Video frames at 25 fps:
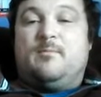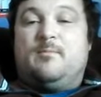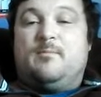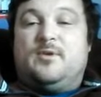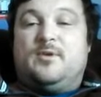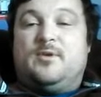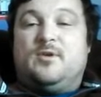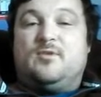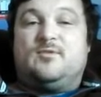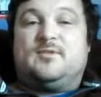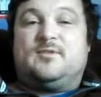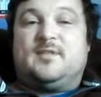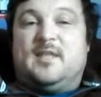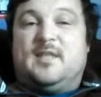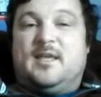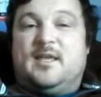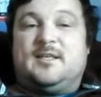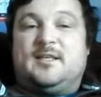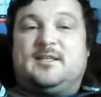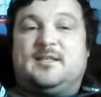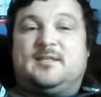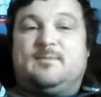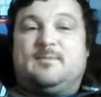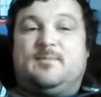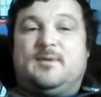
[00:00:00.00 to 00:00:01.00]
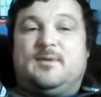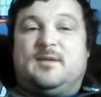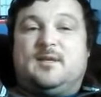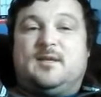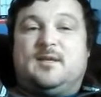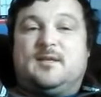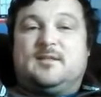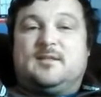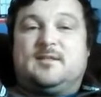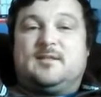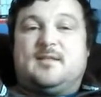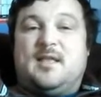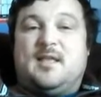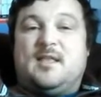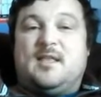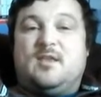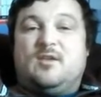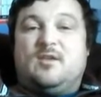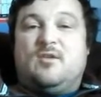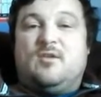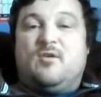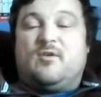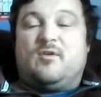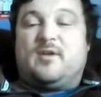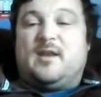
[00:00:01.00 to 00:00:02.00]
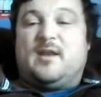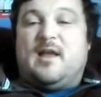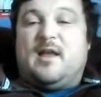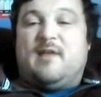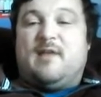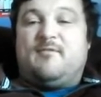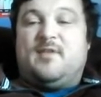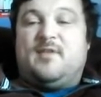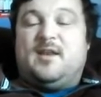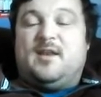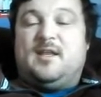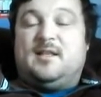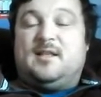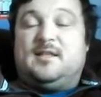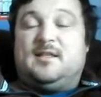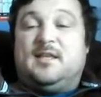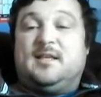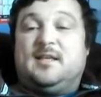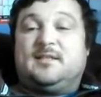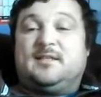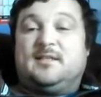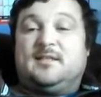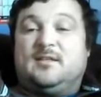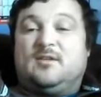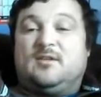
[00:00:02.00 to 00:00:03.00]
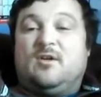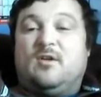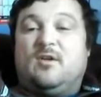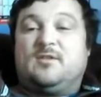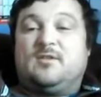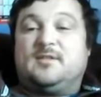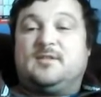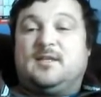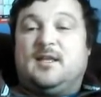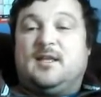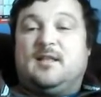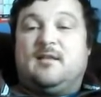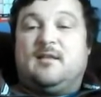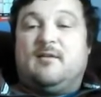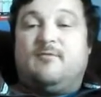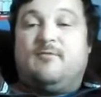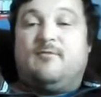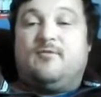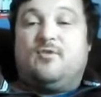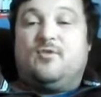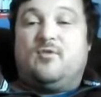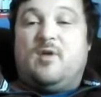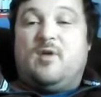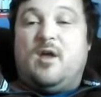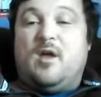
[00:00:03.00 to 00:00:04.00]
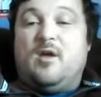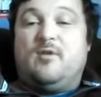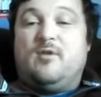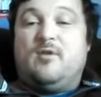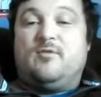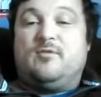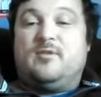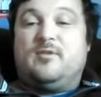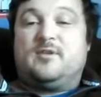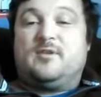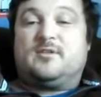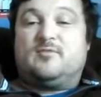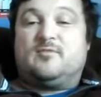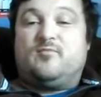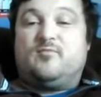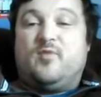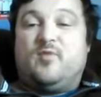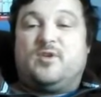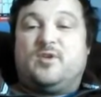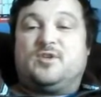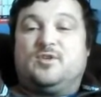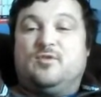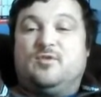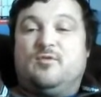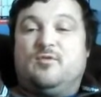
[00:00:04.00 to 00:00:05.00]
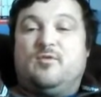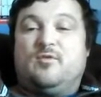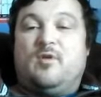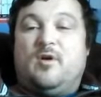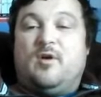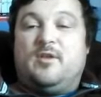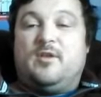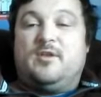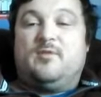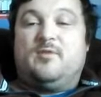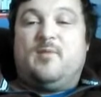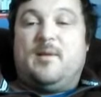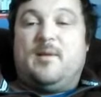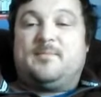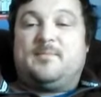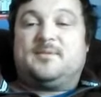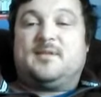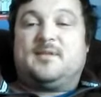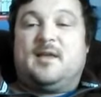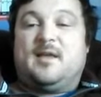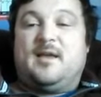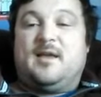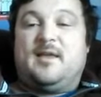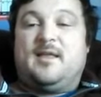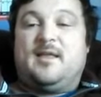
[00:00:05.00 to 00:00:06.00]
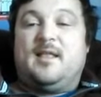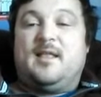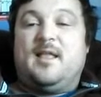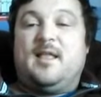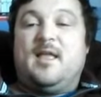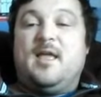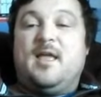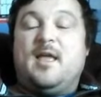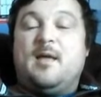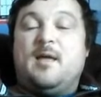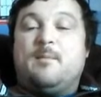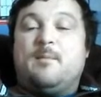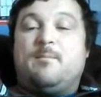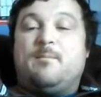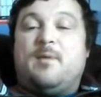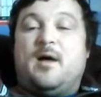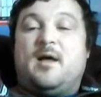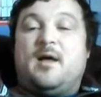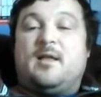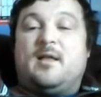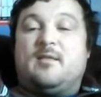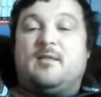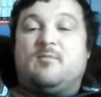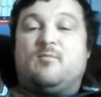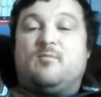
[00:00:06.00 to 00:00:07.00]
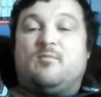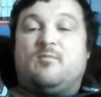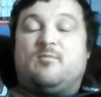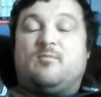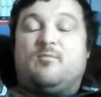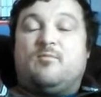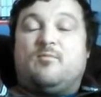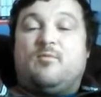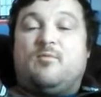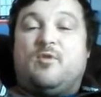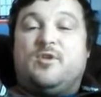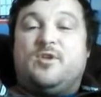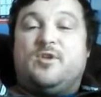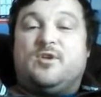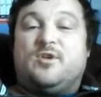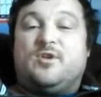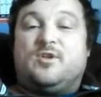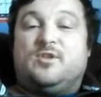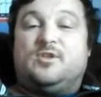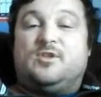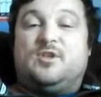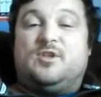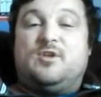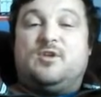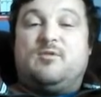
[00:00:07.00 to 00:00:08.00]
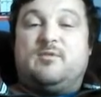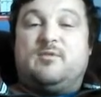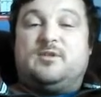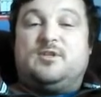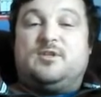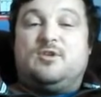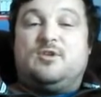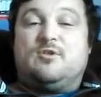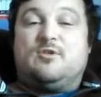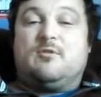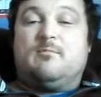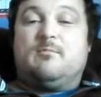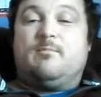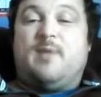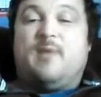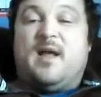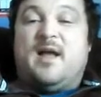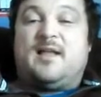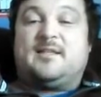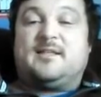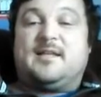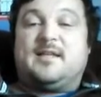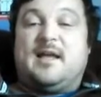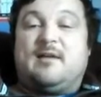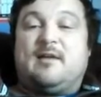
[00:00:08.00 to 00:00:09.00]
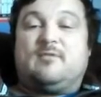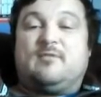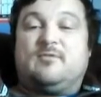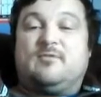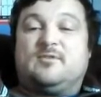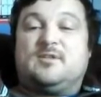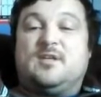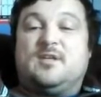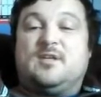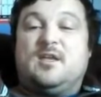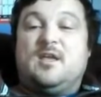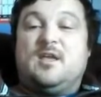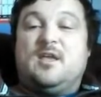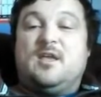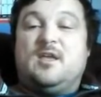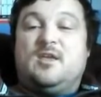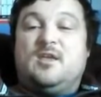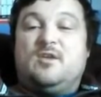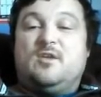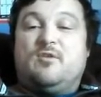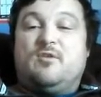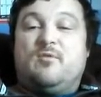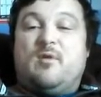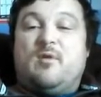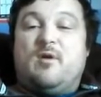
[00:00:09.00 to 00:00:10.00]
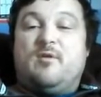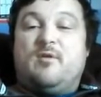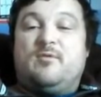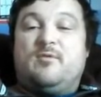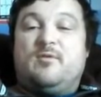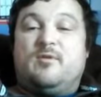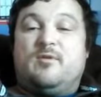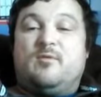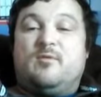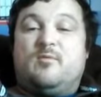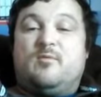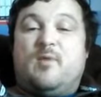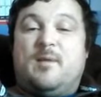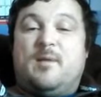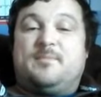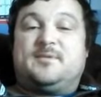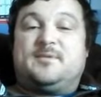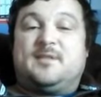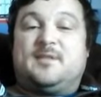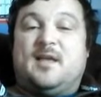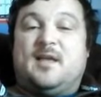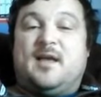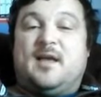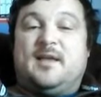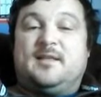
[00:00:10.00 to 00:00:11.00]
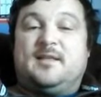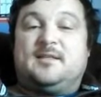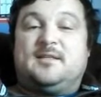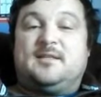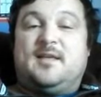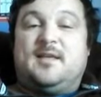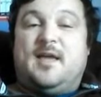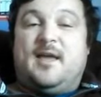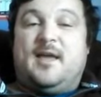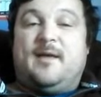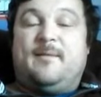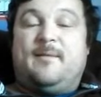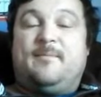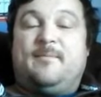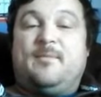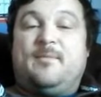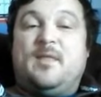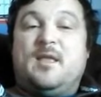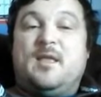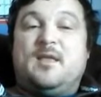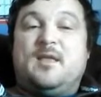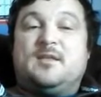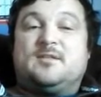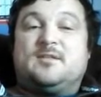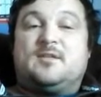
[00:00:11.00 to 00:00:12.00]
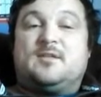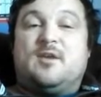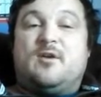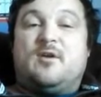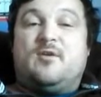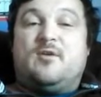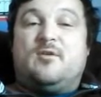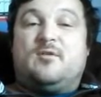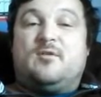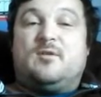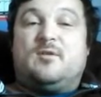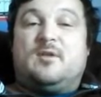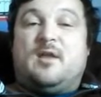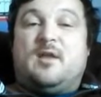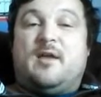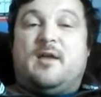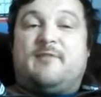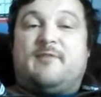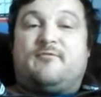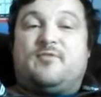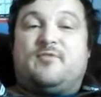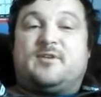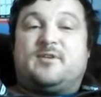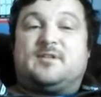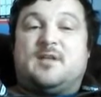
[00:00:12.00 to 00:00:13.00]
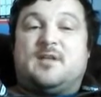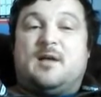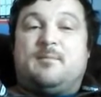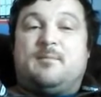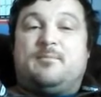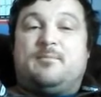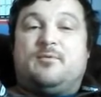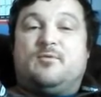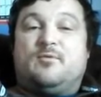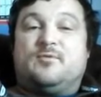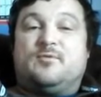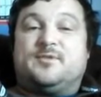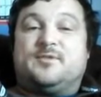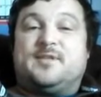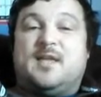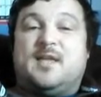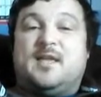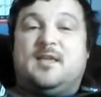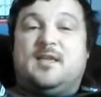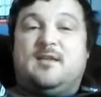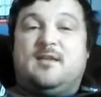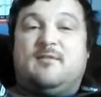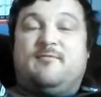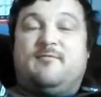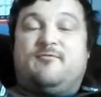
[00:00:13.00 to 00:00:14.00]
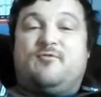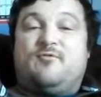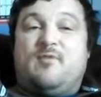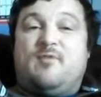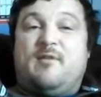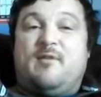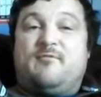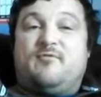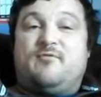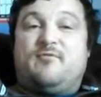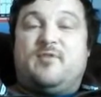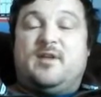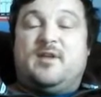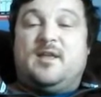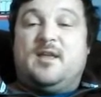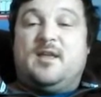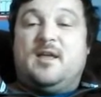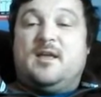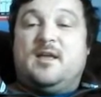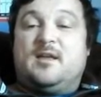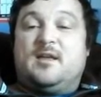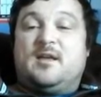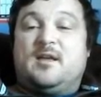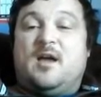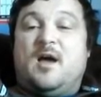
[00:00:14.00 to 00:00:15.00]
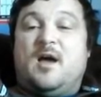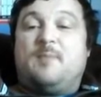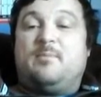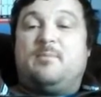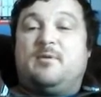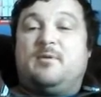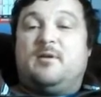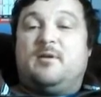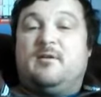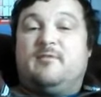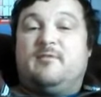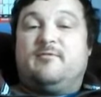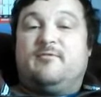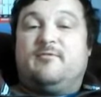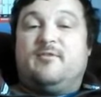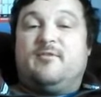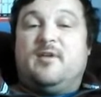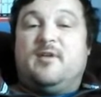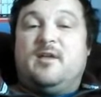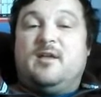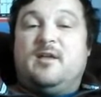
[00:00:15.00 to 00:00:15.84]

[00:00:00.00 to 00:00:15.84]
abuse this because then you're not going to have any decent content of your own that's original on your website. But what you can do is you can pad out your own website, yeah? So, like, for example, say for every couple of